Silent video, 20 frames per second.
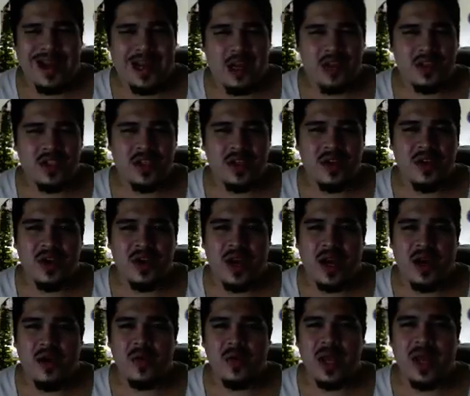show you
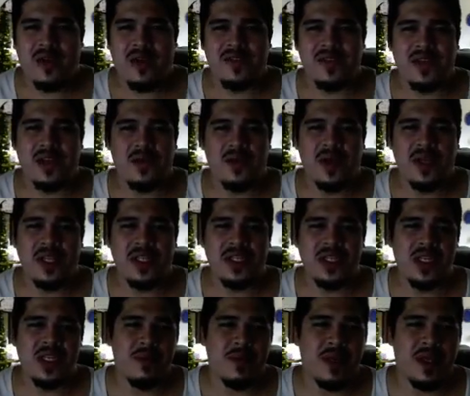how we have to arrange
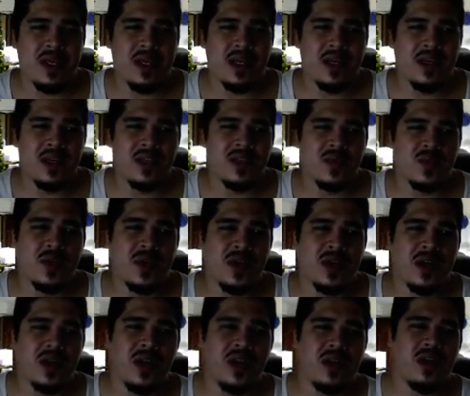it, because when you're
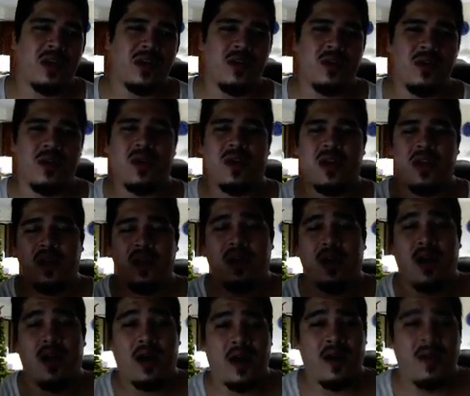gonna do
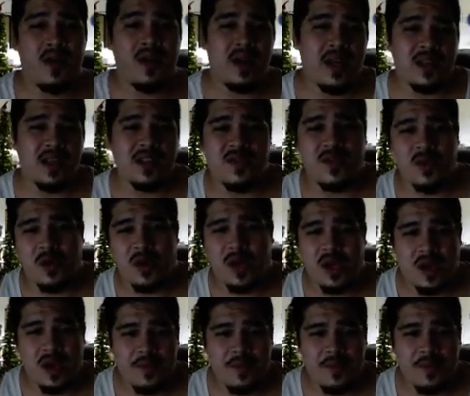the next floor up,